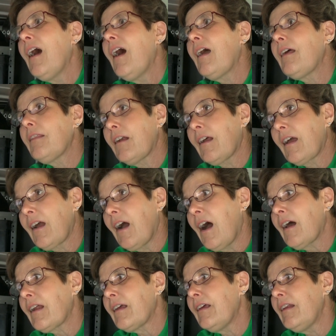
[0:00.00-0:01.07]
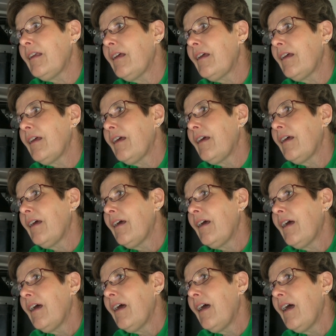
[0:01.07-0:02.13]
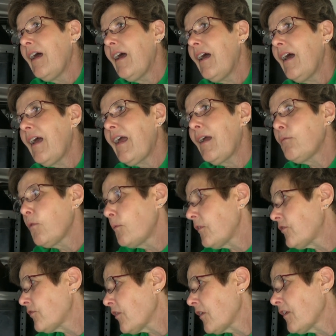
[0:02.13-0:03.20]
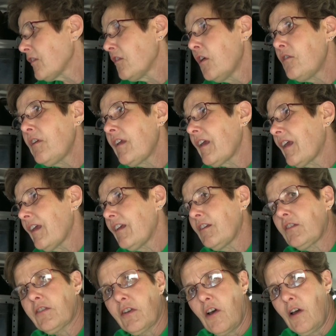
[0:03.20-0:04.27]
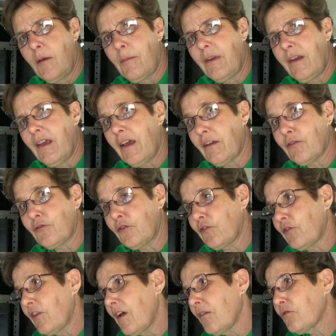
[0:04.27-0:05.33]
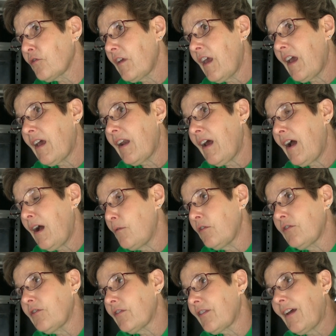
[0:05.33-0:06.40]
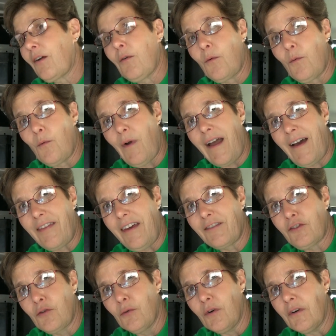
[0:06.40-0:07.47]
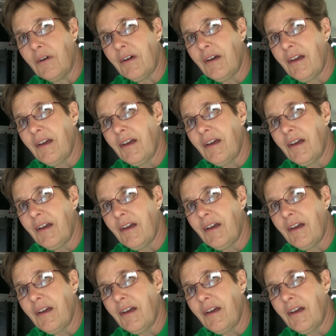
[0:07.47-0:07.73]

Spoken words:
And then I got it. And when we started loading it and saw how many extra shelves we had, I was just like, wow, that's cool.